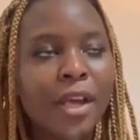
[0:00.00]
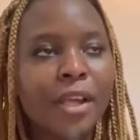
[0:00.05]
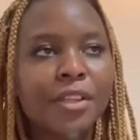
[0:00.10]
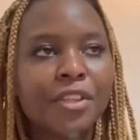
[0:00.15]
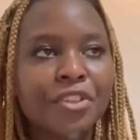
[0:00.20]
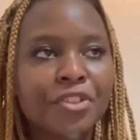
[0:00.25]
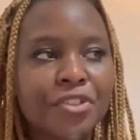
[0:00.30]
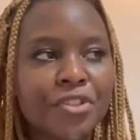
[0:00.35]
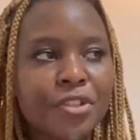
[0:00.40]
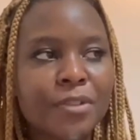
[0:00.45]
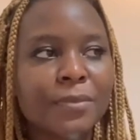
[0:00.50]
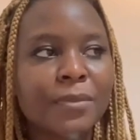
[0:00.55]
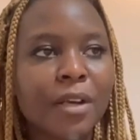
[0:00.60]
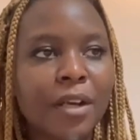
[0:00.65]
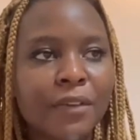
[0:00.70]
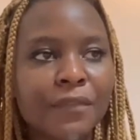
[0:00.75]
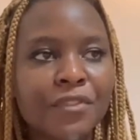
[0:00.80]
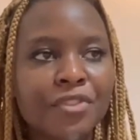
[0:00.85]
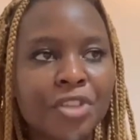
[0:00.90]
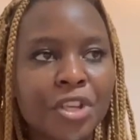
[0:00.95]
There are some
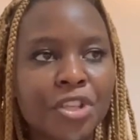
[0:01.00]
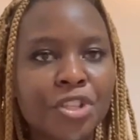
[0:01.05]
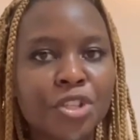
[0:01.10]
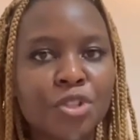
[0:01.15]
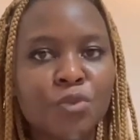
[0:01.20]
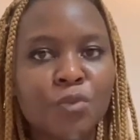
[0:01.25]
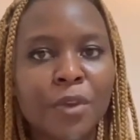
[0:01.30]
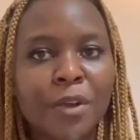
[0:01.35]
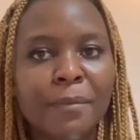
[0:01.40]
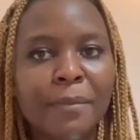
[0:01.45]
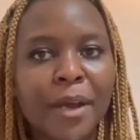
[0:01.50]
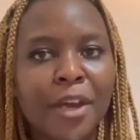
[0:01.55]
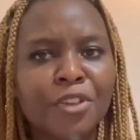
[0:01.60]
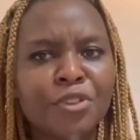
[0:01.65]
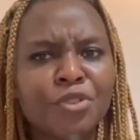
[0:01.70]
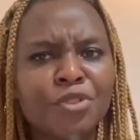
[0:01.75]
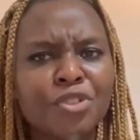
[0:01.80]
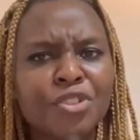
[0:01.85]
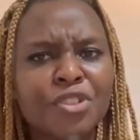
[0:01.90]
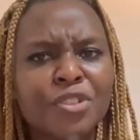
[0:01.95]
conversations whereby
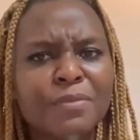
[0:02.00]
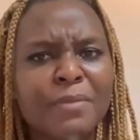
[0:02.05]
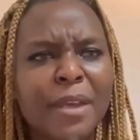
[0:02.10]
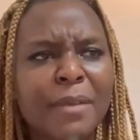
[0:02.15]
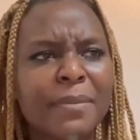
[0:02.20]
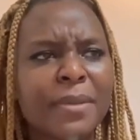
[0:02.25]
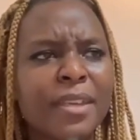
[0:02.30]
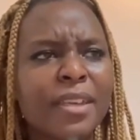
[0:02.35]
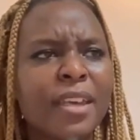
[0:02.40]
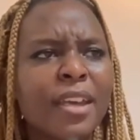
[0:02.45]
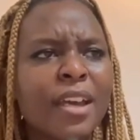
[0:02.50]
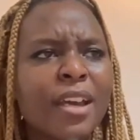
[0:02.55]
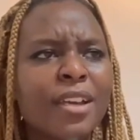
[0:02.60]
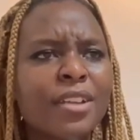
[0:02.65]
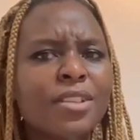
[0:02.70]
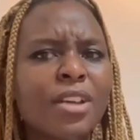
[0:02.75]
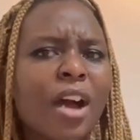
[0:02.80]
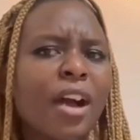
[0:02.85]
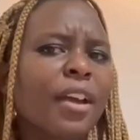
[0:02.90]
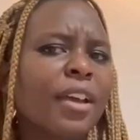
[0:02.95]
you're just maybe
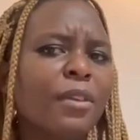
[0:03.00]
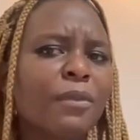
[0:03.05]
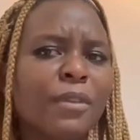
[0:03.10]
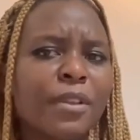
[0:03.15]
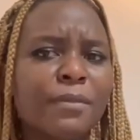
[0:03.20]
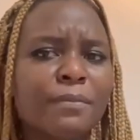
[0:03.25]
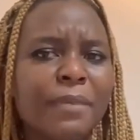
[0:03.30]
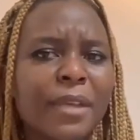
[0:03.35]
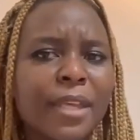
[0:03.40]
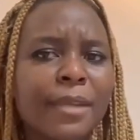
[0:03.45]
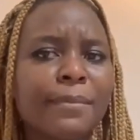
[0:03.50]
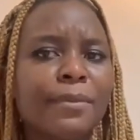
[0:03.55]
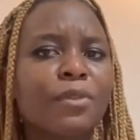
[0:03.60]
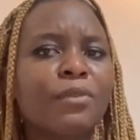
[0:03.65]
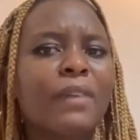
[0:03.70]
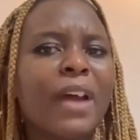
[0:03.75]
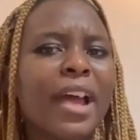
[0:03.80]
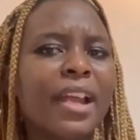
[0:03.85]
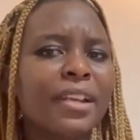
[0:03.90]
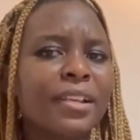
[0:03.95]
talking with people
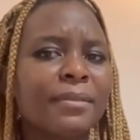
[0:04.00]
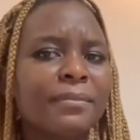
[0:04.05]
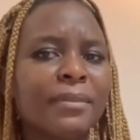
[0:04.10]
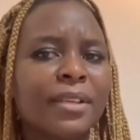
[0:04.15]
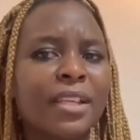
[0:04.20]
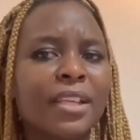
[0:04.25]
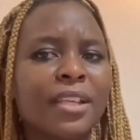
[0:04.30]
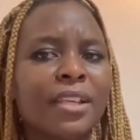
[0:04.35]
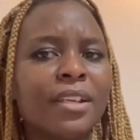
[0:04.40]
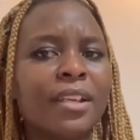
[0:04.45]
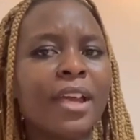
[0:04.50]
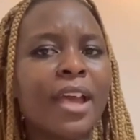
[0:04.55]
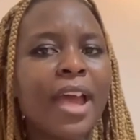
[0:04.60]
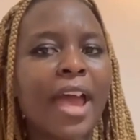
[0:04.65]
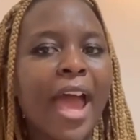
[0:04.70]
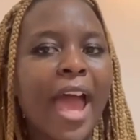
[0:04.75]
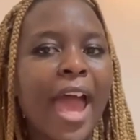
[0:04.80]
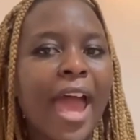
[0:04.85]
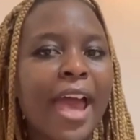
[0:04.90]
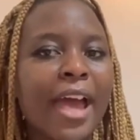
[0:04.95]
randomly,
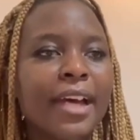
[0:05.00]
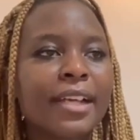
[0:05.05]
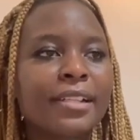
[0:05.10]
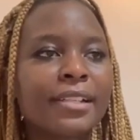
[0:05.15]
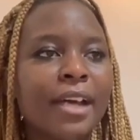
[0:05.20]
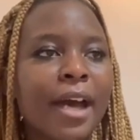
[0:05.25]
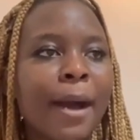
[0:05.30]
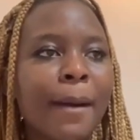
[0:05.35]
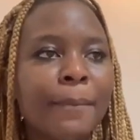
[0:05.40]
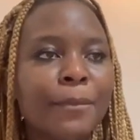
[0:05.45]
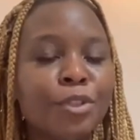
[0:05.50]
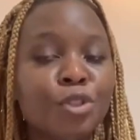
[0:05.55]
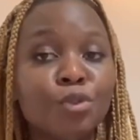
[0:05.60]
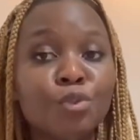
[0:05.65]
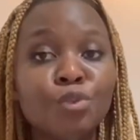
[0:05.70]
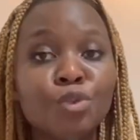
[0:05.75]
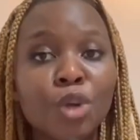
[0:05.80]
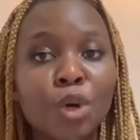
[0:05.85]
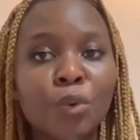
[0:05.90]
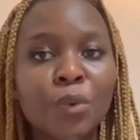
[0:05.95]
and you
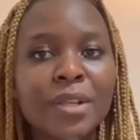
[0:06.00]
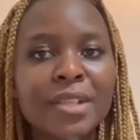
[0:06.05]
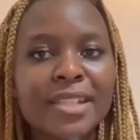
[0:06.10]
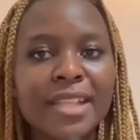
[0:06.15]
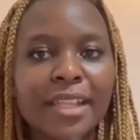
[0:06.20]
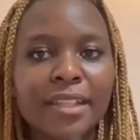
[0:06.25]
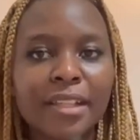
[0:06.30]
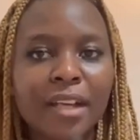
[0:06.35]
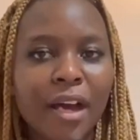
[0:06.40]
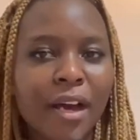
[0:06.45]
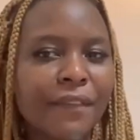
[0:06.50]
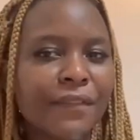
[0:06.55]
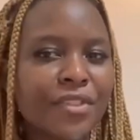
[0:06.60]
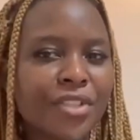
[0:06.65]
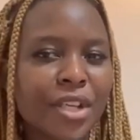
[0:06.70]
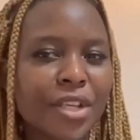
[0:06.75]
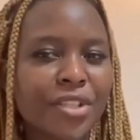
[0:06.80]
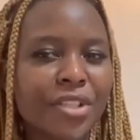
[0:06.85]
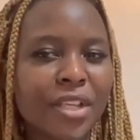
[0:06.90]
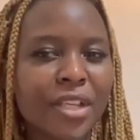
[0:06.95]
notice that the
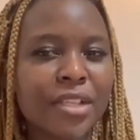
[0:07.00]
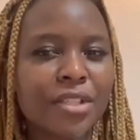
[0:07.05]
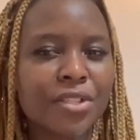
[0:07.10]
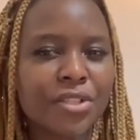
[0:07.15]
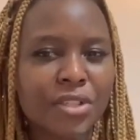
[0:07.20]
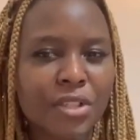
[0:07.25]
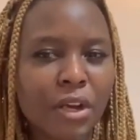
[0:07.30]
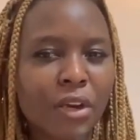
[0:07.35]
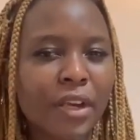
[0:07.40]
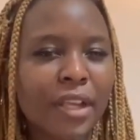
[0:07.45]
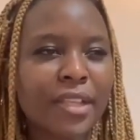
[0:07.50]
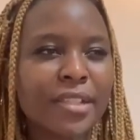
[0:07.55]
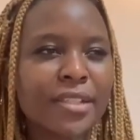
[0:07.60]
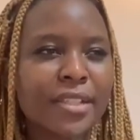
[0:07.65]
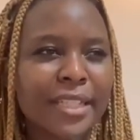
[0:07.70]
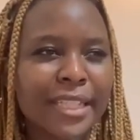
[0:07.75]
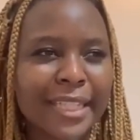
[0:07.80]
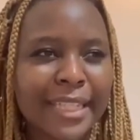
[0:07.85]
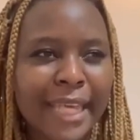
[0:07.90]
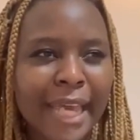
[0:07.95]
conversation is starting to
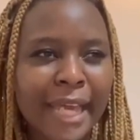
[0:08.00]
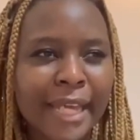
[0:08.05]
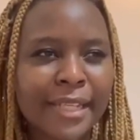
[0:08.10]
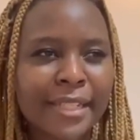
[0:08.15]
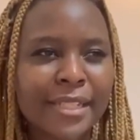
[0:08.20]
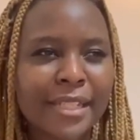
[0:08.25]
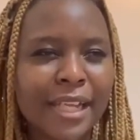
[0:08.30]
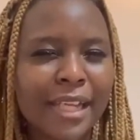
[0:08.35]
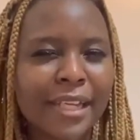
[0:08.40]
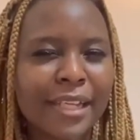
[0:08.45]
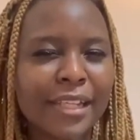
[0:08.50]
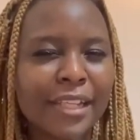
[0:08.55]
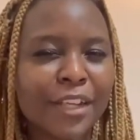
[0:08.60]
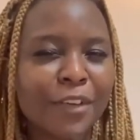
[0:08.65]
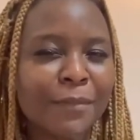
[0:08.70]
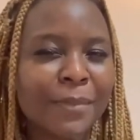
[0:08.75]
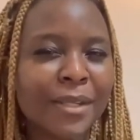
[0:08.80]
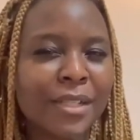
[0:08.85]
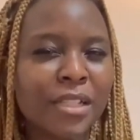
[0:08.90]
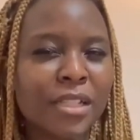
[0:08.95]
get a little
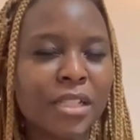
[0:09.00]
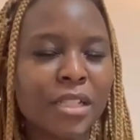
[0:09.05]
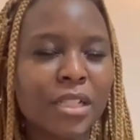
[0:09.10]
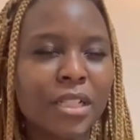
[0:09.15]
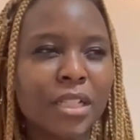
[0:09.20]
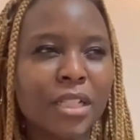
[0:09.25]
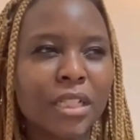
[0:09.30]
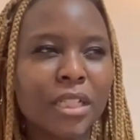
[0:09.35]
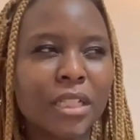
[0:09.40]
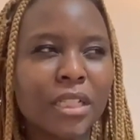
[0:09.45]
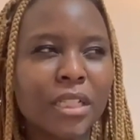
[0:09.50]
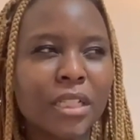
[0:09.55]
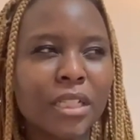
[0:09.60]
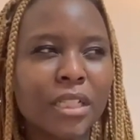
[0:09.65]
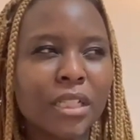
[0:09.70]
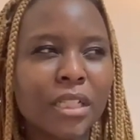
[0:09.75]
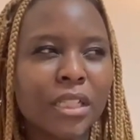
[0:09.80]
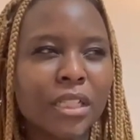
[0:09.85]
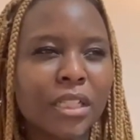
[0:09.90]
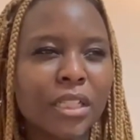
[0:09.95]
bit
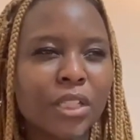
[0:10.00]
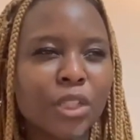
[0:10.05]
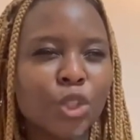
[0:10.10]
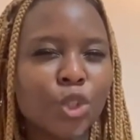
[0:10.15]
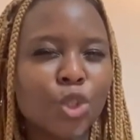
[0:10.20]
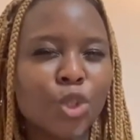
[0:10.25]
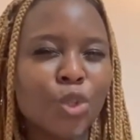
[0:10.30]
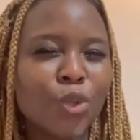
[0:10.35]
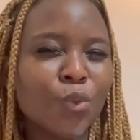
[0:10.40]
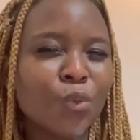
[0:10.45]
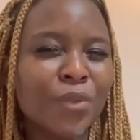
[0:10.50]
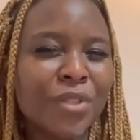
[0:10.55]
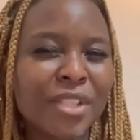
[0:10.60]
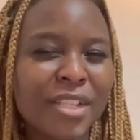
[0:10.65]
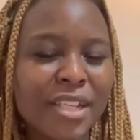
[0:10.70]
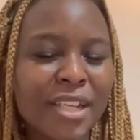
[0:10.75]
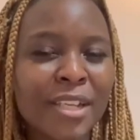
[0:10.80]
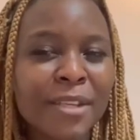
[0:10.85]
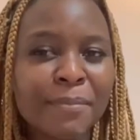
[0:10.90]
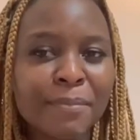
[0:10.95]
too
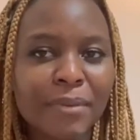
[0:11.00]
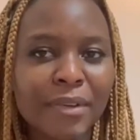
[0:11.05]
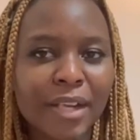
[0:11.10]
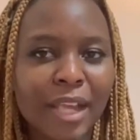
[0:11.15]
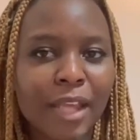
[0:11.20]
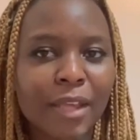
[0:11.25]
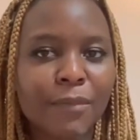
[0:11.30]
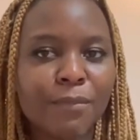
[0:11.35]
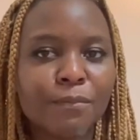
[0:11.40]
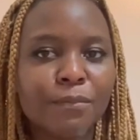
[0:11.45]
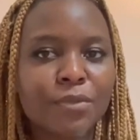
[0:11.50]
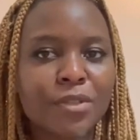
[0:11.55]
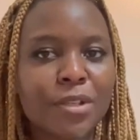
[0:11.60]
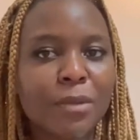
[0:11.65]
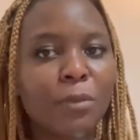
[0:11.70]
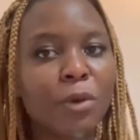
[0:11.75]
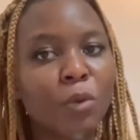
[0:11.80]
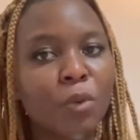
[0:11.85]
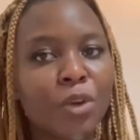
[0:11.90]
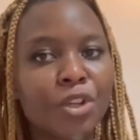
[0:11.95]
deep, like
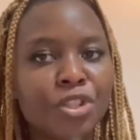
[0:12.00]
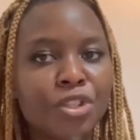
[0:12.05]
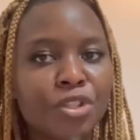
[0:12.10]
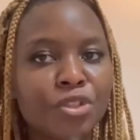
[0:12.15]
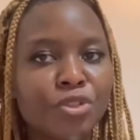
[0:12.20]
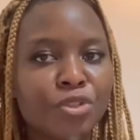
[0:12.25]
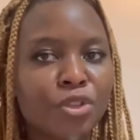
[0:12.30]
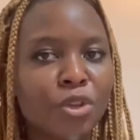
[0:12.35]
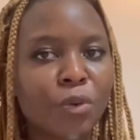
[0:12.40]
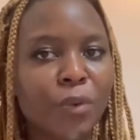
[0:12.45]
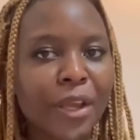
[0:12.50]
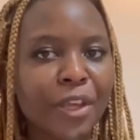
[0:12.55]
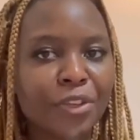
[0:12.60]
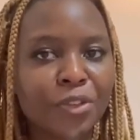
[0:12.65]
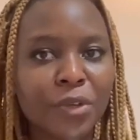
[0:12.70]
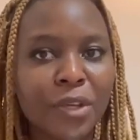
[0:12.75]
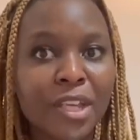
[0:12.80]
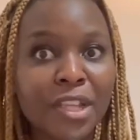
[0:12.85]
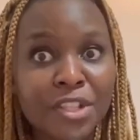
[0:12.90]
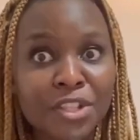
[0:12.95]
someone wanting to know like
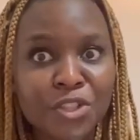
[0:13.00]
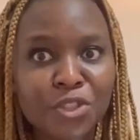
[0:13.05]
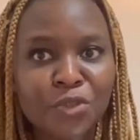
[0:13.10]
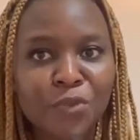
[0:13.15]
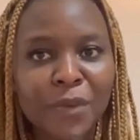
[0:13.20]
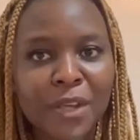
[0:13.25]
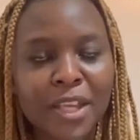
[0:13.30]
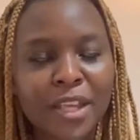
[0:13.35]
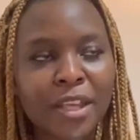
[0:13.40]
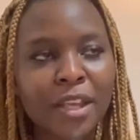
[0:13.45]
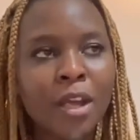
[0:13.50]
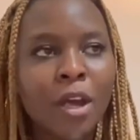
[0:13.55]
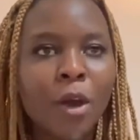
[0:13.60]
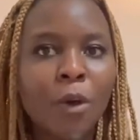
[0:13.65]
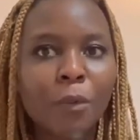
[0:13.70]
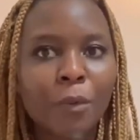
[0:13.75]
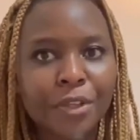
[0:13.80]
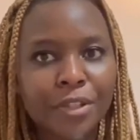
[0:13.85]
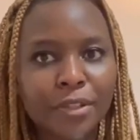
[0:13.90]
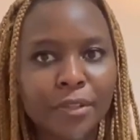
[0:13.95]
your history,
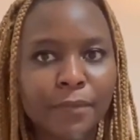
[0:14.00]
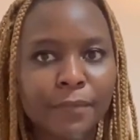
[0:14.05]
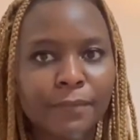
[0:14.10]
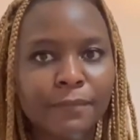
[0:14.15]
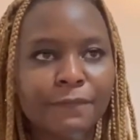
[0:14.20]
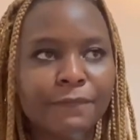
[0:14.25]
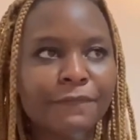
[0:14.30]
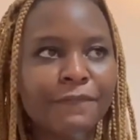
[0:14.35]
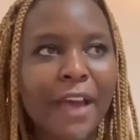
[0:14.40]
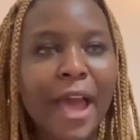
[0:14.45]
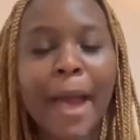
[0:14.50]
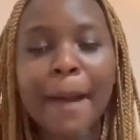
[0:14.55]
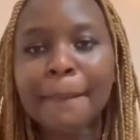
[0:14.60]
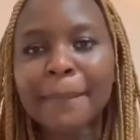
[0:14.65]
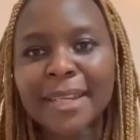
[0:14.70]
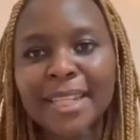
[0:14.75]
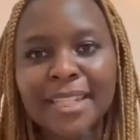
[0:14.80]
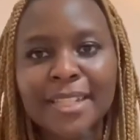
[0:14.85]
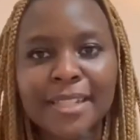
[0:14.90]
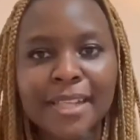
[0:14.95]
what your
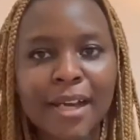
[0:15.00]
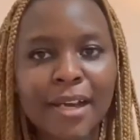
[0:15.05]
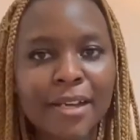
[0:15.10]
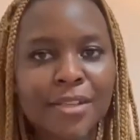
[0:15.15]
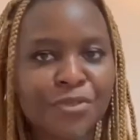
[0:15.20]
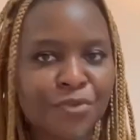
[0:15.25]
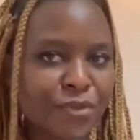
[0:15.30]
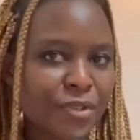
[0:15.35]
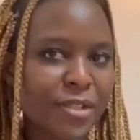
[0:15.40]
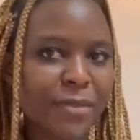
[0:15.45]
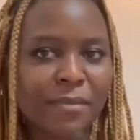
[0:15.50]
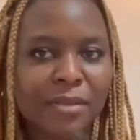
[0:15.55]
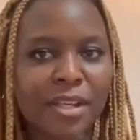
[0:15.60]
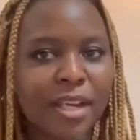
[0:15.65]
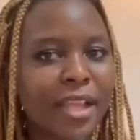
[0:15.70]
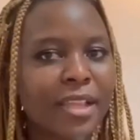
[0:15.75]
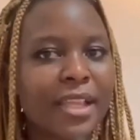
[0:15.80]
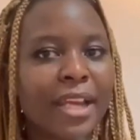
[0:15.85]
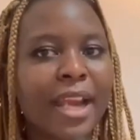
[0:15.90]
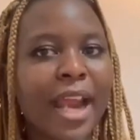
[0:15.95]
family does or something
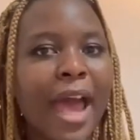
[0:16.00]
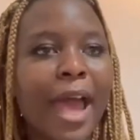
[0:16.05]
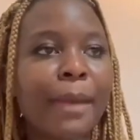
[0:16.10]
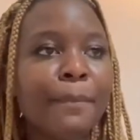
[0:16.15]
like that. I